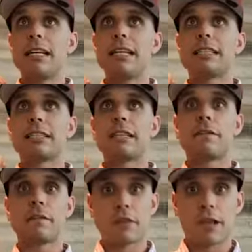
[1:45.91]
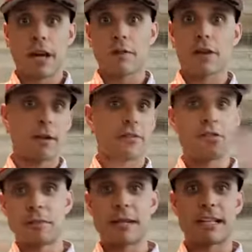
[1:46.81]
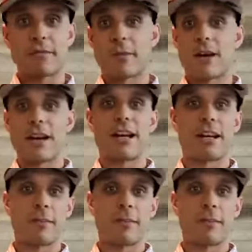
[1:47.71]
It's going to feel really awkward. I have toothpaste everywhere.